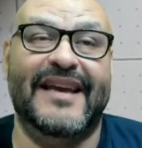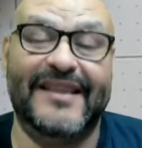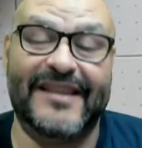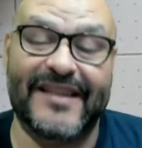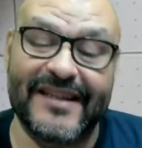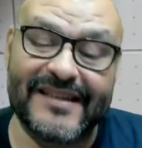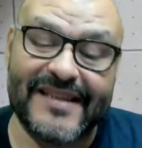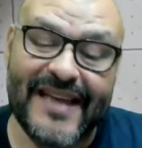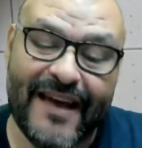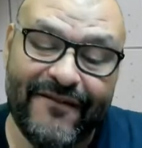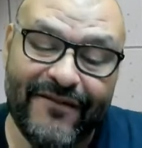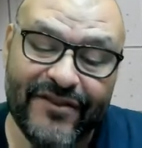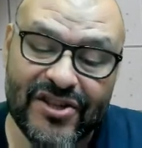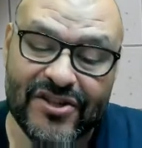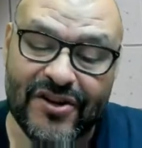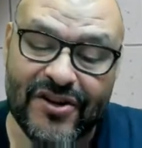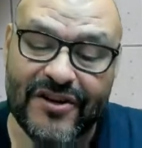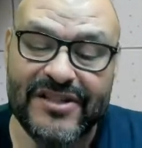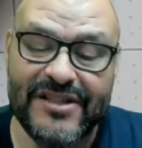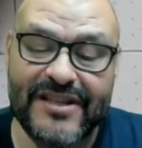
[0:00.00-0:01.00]
It does have a
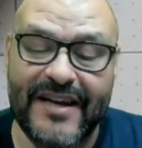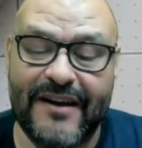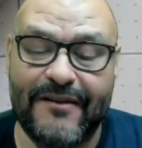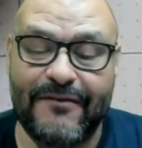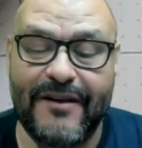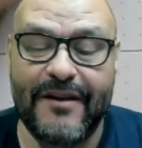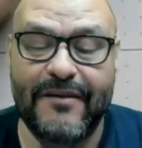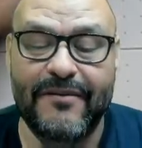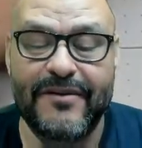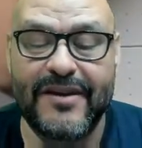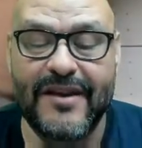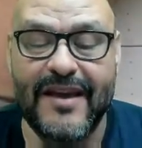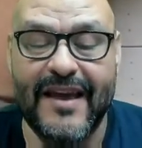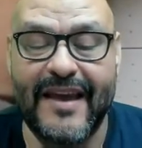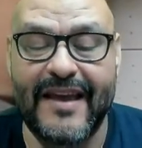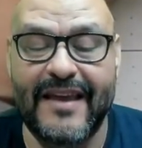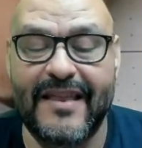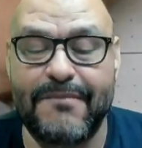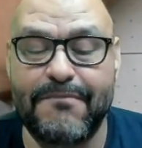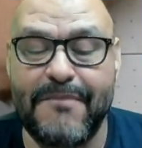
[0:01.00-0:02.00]
charging area.
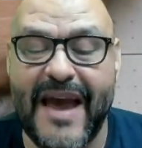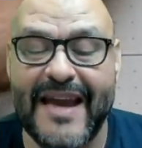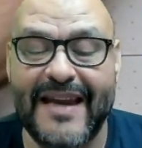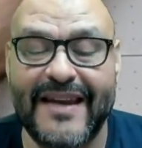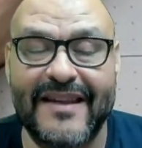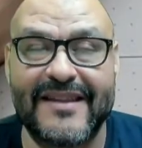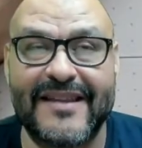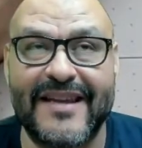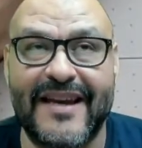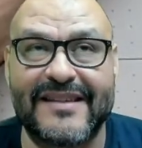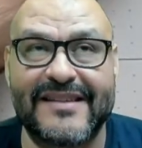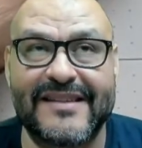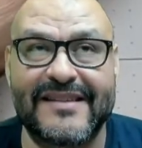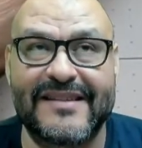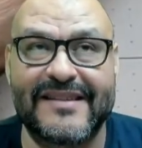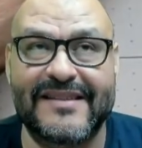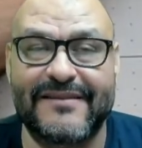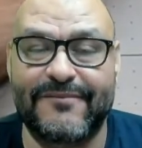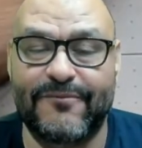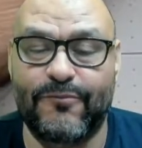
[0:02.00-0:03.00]
It
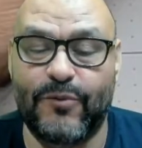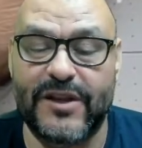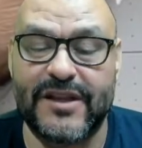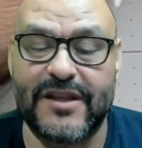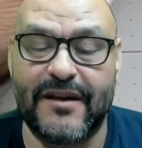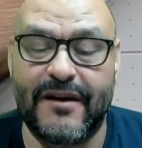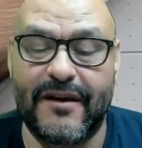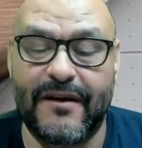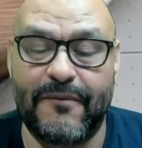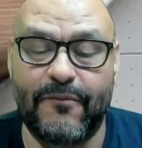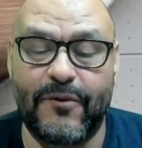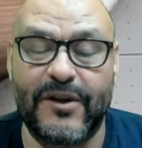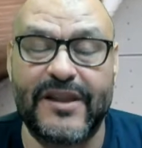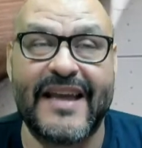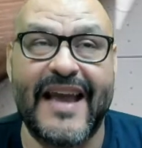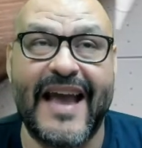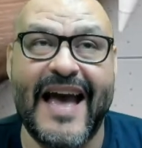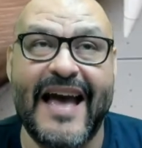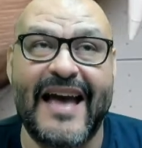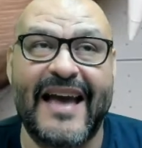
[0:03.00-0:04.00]
magnetizes with the
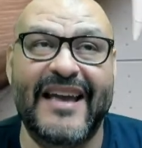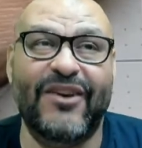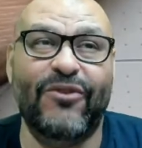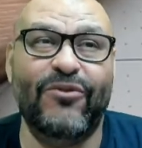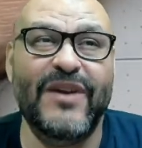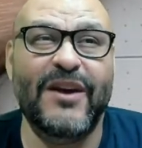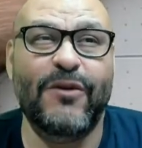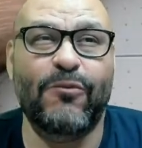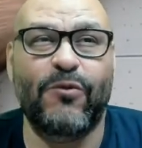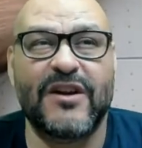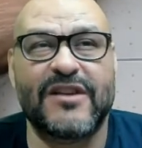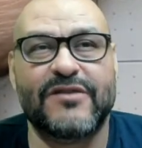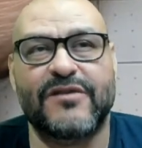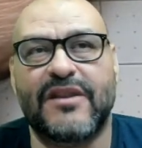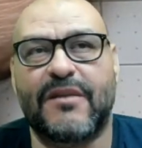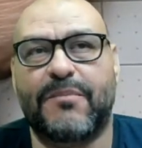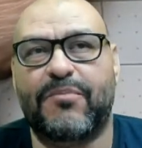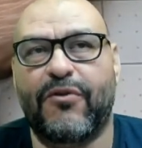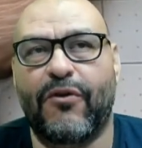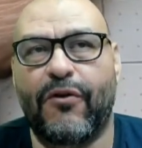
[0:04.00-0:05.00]
it only works
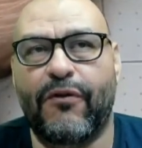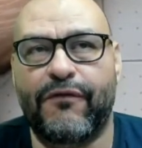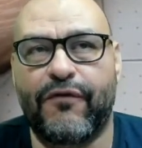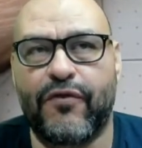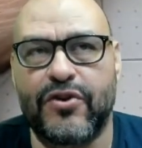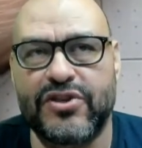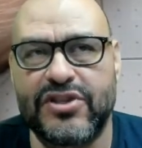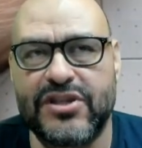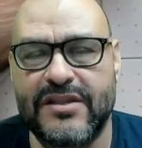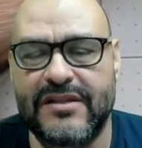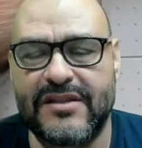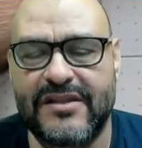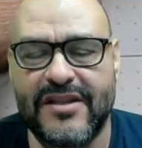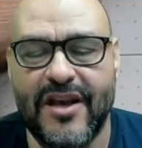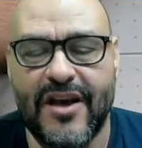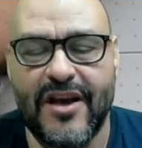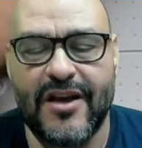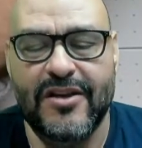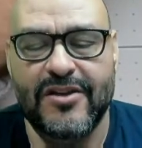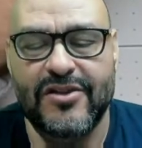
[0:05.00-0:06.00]
with the Pro
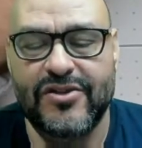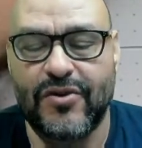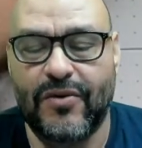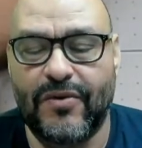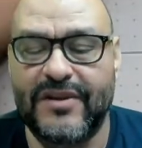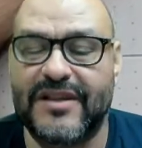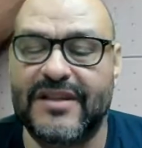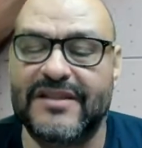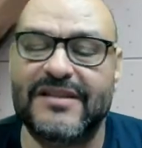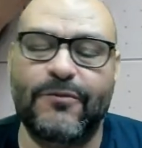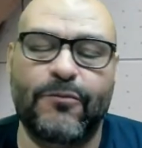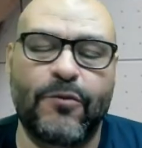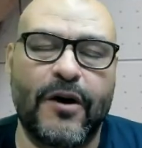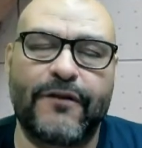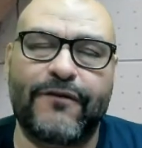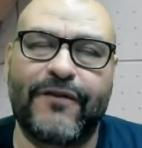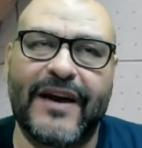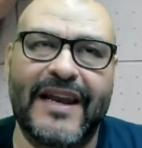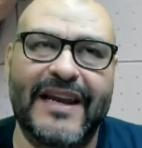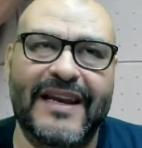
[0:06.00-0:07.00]
versions, so it doesn't
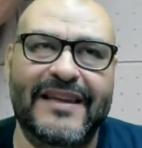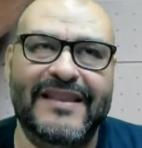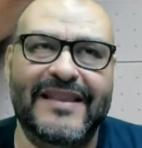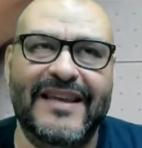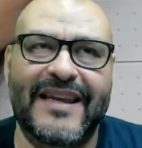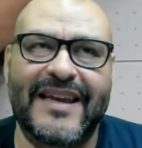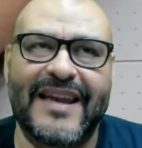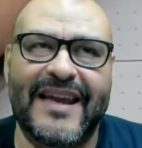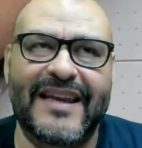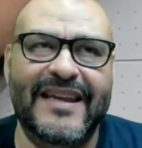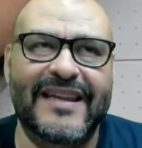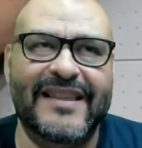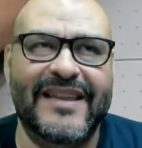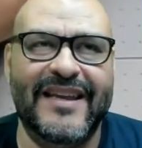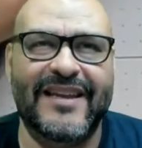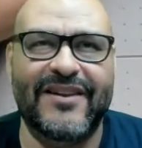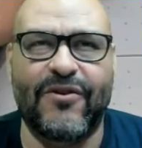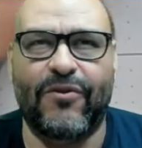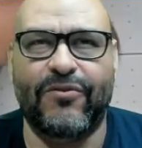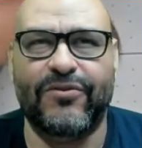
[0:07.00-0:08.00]
work for
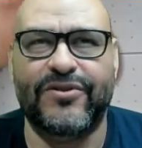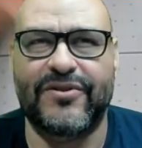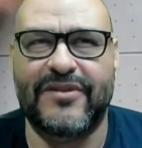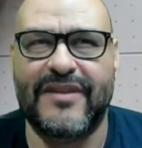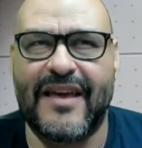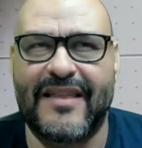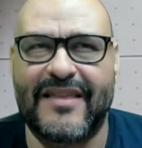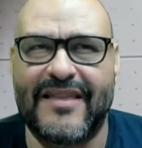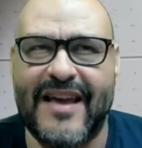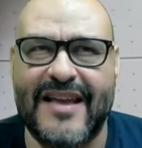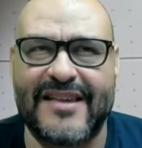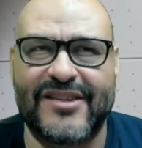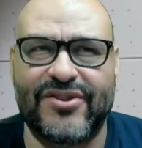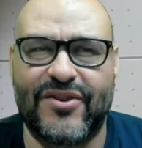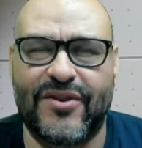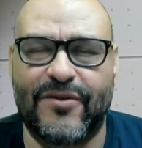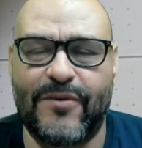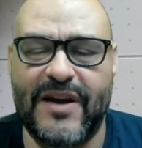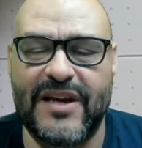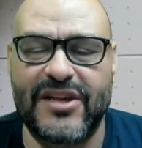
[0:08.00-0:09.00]
anything older than that
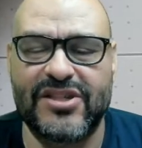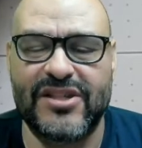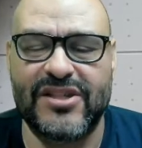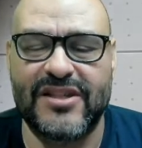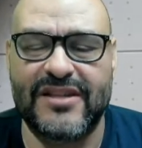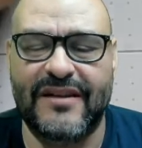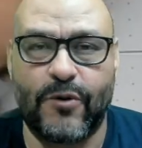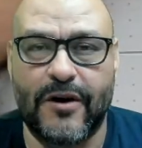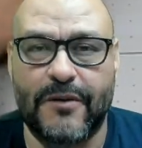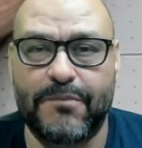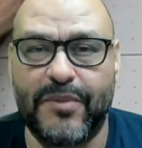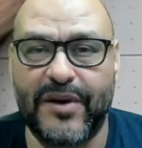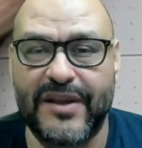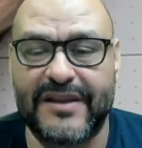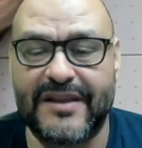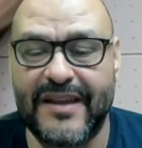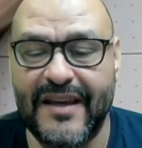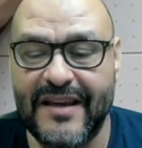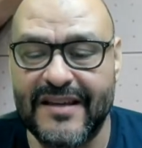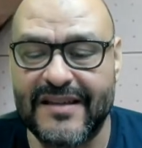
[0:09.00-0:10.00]
generation.
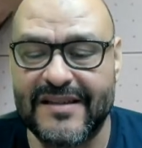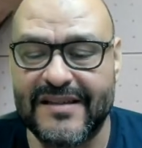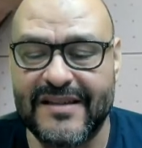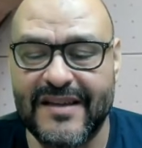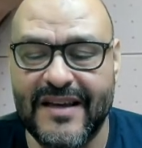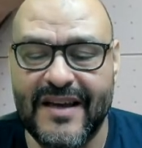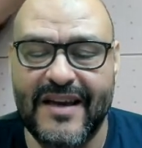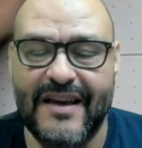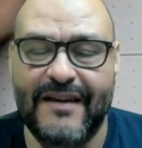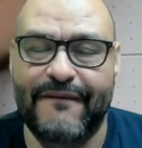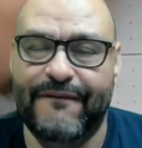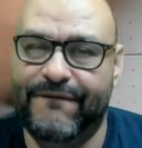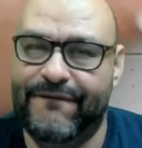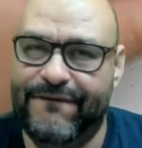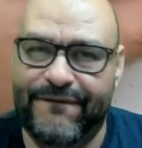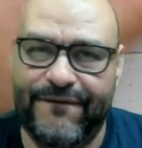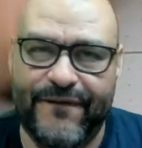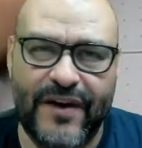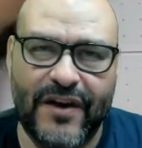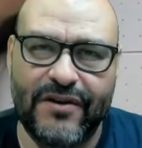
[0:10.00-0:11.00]
But this
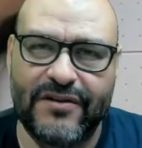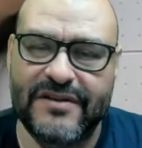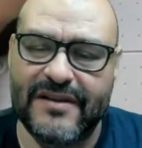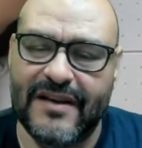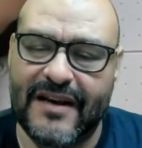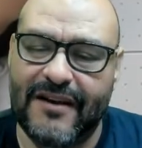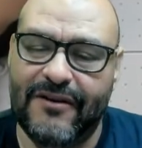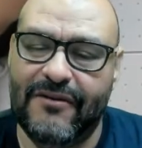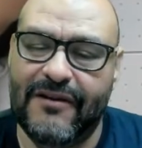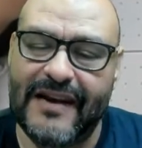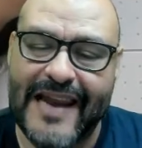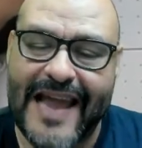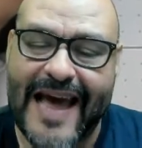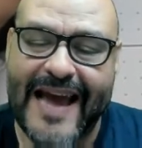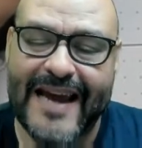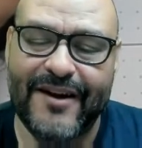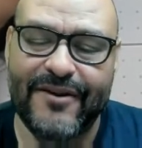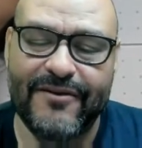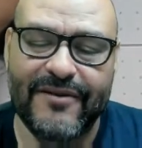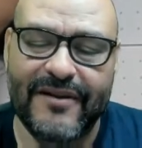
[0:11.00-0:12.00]
feels a little
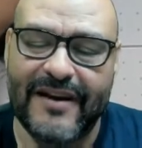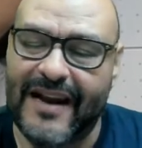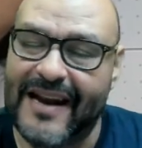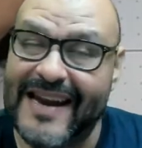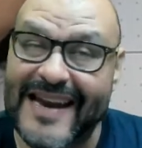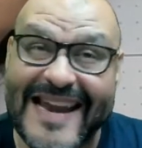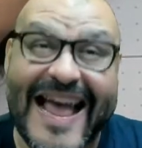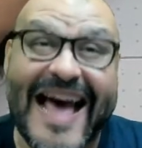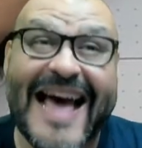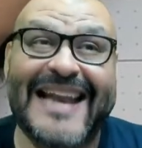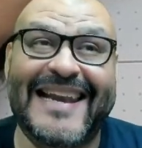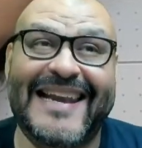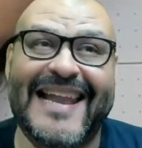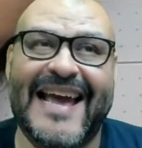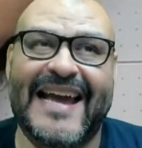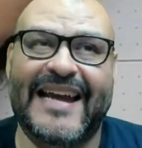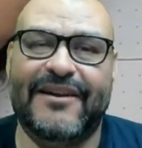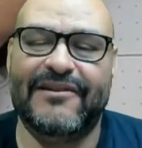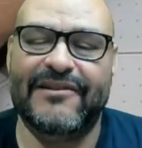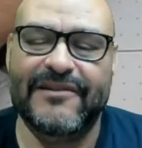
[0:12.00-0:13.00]
lighter, a lot
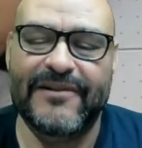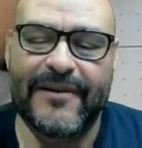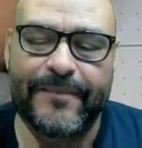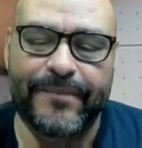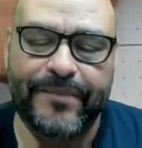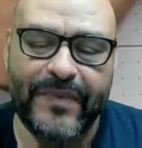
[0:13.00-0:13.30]
lighter.